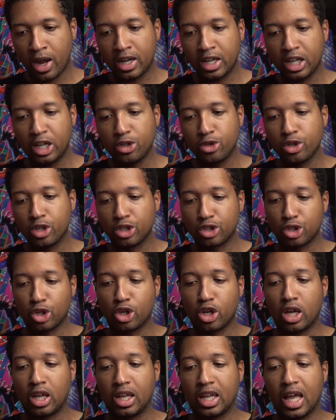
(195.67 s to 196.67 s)
Right in here, you
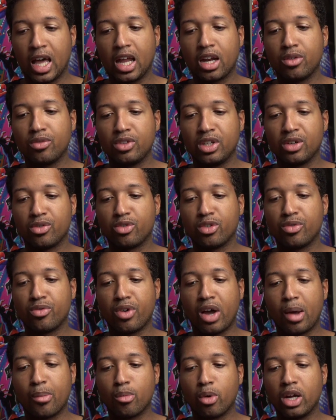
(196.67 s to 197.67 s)
can turn a lot of
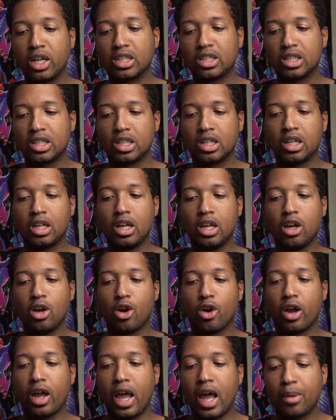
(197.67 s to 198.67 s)
different vibration
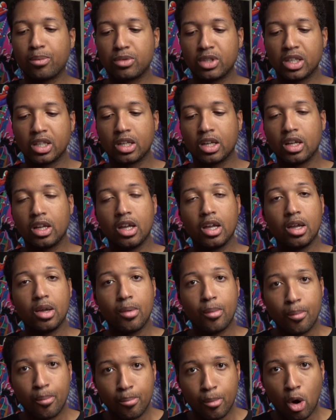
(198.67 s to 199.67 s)
or haptic
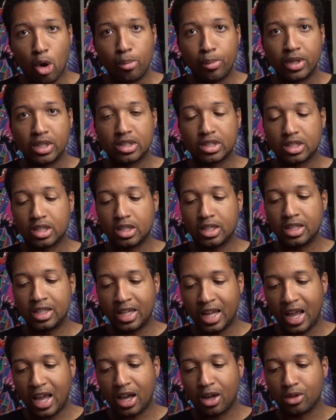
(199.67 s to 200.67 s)
moments
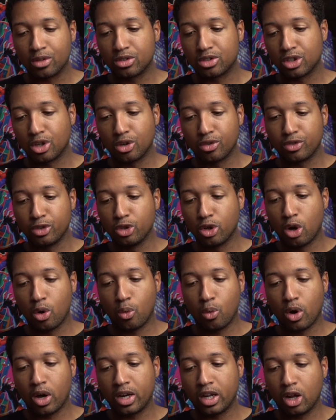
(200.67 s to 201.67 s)
down. So if you
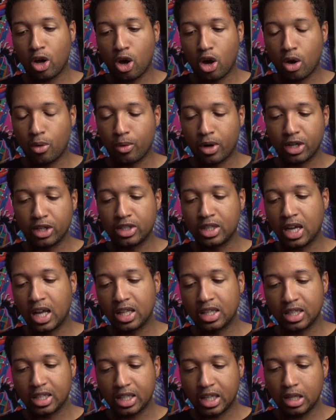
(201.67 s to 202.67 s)
don't want it on while you're
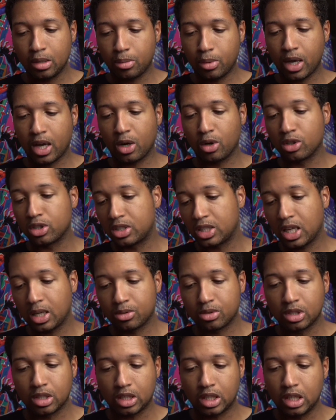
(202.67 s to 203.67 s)
dialing the keypad or
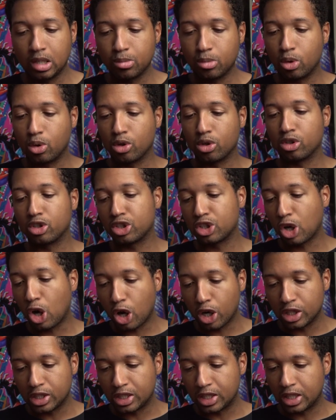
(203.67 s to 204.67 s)
Samsung keyboard or
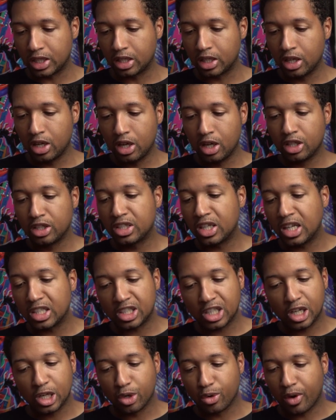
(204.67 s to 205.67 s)
charging,
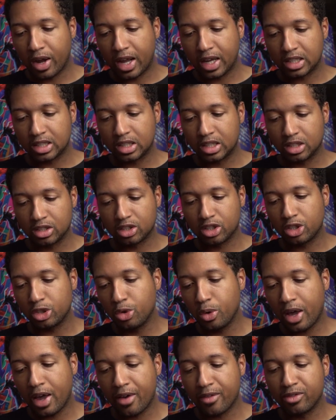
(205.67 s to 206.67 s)
touch interactions,
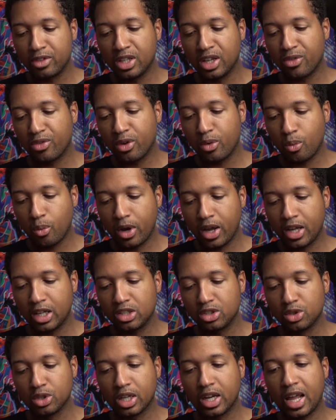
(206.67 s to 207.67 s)
you have different
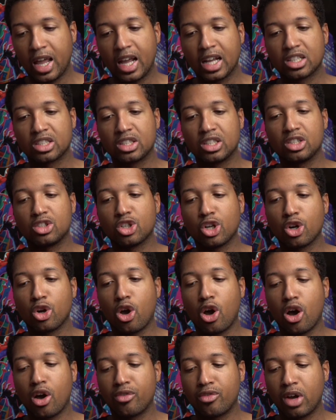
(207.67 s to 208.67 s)
ways you can actually
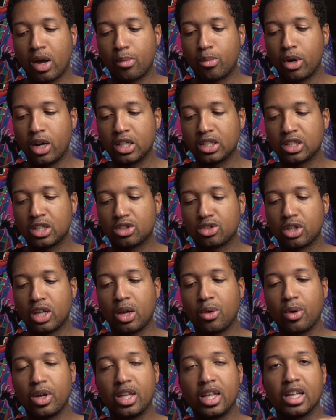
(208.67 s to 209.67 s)
turn off vibrations,
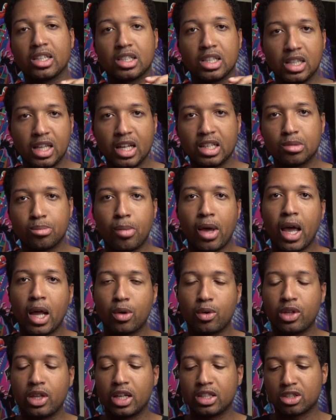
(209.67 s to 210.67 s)
so that way that's less
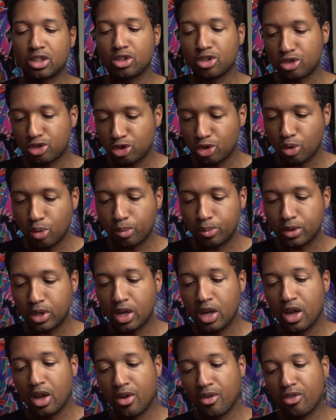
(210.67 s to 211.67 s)
battery that's
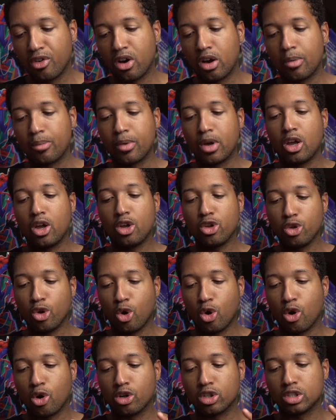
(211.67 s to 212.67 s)
consumed from
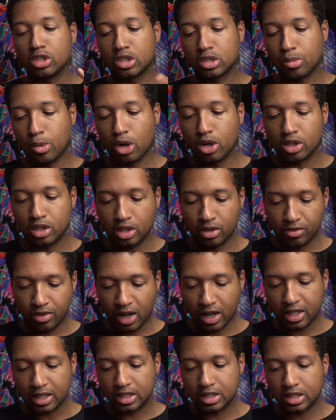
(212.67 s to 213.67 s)
your smart
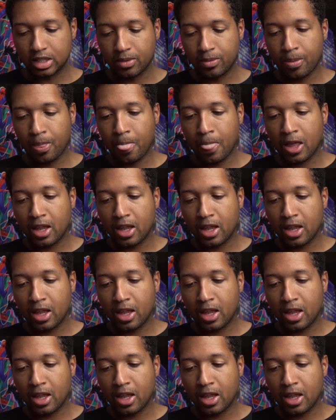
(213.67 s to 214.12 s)
device.